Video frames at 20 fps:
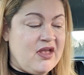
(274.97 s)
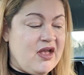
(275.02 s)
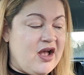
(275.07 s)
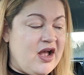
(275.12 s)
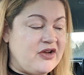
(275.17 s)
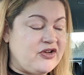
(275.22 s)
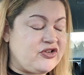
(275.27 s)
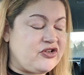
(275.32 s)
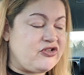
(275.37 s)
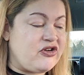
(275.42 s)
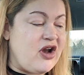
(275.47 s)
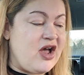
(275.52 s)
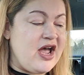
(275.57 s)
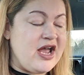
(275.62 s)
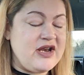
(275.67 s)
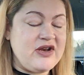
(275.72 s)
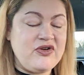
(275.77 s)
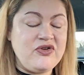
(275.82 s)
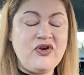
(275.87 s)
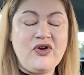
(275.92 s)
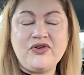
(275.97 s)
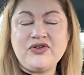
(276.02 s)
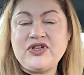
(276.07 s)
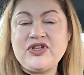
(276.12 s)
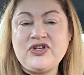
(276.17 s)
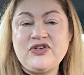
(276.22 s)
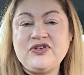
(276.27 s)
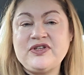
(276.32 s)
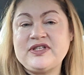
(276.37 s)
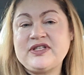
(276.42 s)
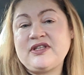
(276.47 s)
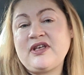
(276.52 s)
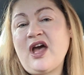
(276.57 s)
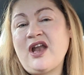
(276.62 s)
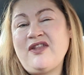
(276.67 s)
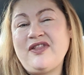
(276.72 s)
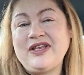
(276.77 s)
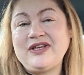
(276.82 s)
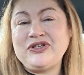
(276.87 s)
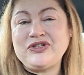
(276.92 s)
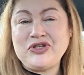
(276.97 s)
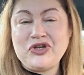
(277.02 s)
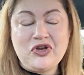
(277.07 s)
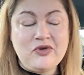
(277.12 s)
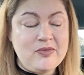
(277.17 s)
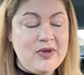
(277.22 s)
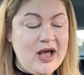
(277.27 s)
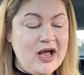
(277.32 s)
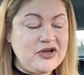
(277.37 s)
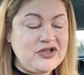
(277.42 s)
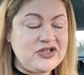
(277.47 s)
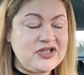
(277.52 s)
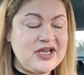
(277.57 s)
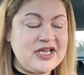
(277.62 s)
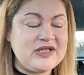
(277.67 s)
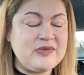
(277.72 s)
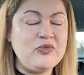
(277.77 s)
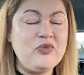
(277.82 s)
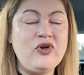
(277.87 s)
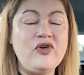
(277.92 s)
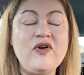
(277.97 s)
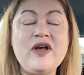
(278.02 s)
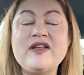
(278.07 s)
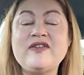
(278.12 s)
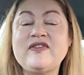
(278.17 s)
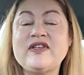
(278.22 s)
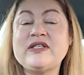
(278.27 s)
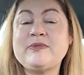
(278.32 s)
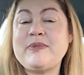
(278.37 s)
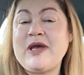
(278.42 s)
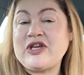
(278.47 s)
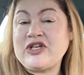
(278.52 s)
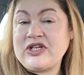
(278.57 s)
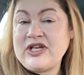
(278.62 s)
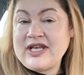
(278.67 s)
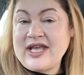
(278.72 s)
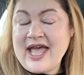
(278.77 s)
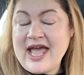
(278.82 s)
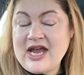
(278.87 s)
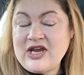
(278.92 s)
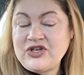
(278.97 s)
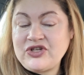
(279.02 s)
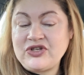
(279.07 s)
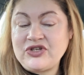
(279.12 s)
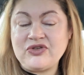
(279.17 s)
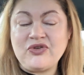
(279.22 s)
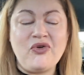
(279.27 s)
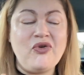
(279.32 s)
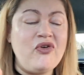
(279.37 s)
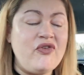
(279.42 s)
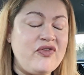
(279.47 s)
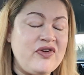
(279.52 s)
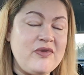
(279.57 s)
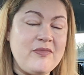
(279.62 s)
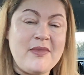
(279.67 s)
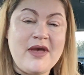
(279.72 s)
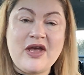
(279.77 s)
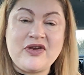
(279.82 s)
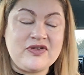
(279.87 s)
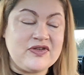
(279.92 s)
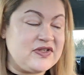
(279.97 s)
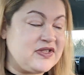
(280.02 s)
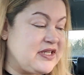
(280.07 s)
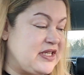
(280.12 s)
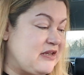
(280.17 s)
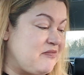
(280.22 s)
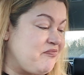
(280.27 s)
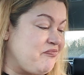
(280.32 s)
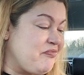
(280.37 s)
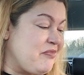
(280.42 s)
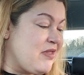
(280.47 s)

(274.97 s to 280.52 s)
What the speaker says: I try not to use this kind of thing too much. It's more of a special occasion or for an emergency.